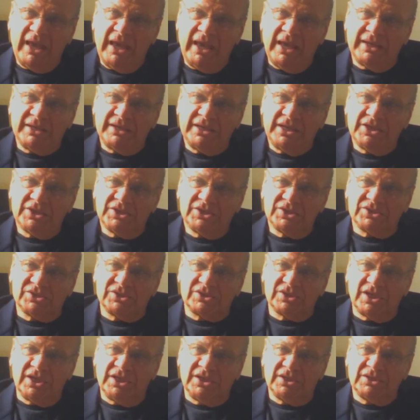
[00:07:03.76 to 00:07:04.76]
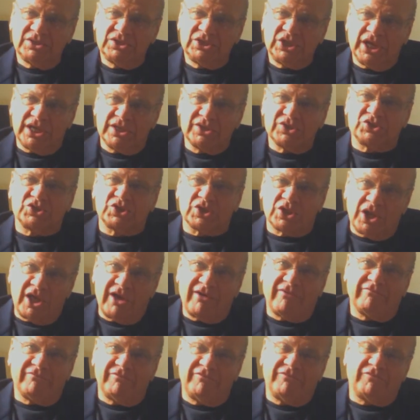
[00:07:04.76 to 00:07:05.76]
And his intense
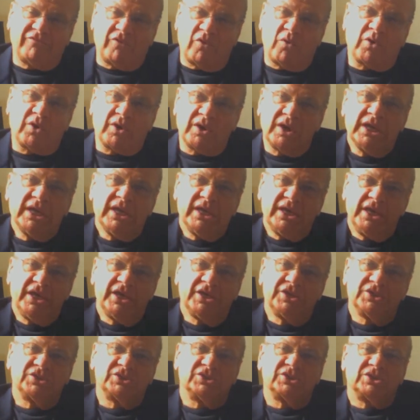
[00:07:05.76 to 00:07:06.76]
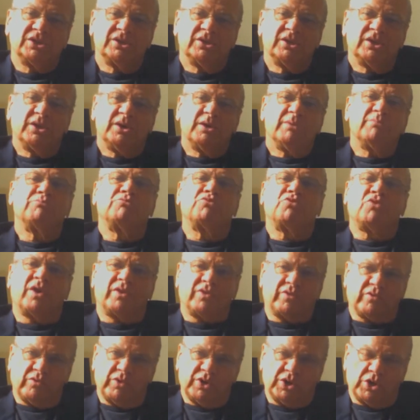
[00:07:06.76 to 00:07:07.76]
love for his
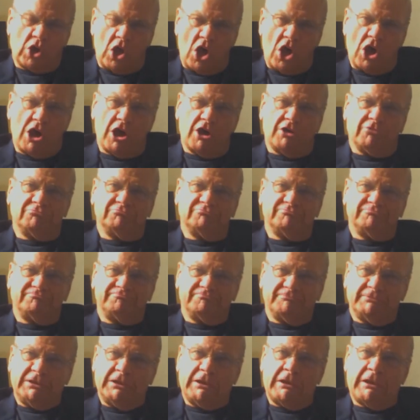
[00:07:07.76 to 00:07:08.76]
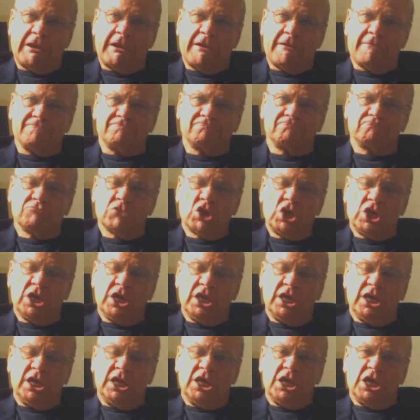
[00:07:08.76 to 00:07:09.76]
brother-in-law. All right.
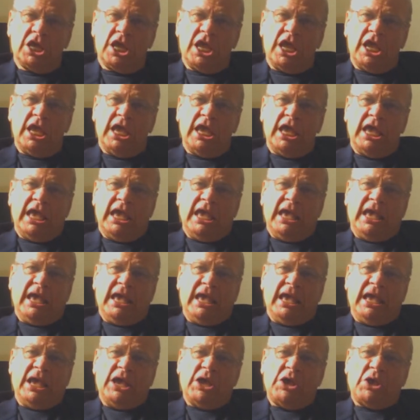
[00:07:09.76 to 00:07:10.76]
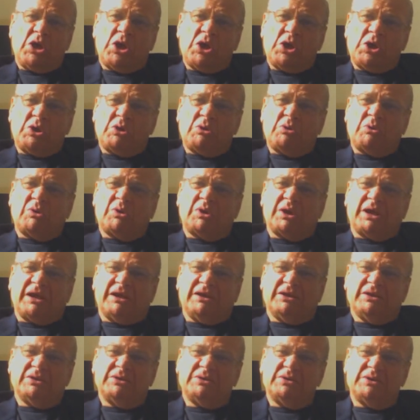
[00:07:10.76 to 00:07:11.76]
Well,
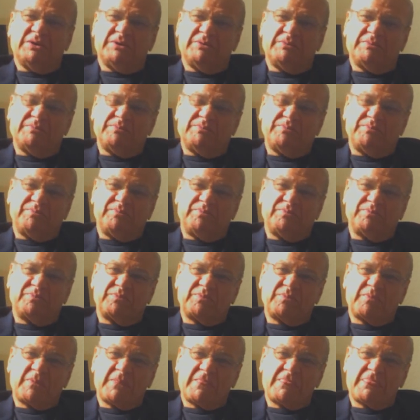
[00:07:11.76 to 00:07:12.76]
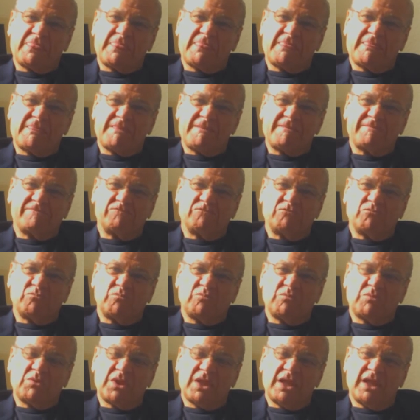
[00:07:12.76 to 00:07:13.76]
FirstCoast.tv wants to thank you for just sitting
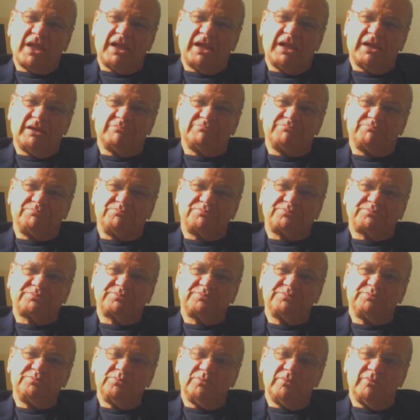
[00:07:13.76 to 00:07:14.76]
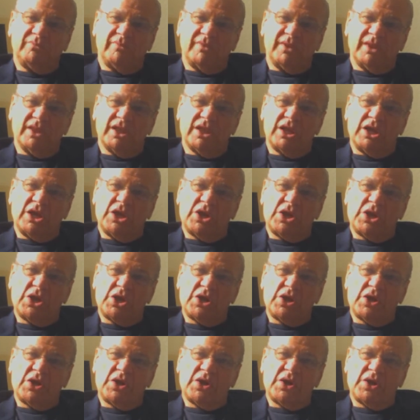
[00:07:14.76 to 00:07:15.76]
down and telling this. We're going to look
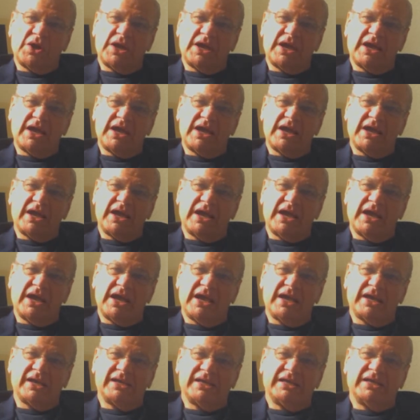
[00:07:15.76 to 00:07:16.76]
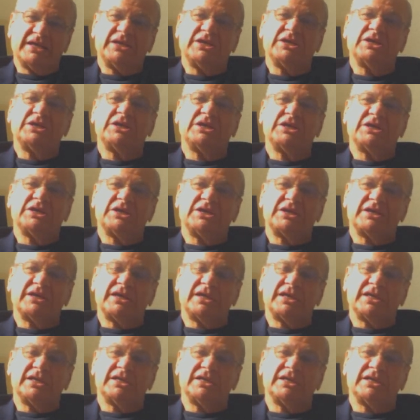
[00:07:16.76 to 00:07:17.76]
forward for The Box, and The
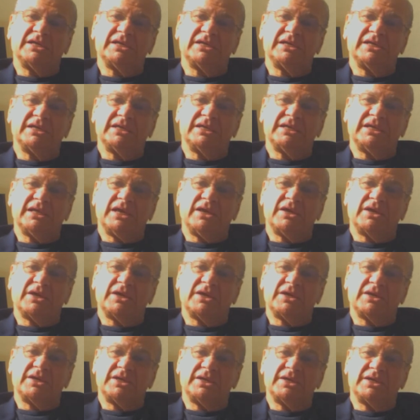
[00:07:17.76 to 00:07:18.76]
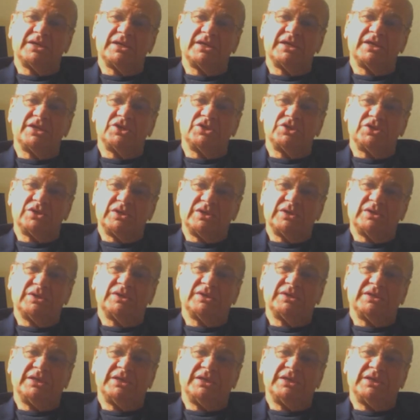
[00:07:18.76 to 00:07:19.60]
Romanza, The Witness in June.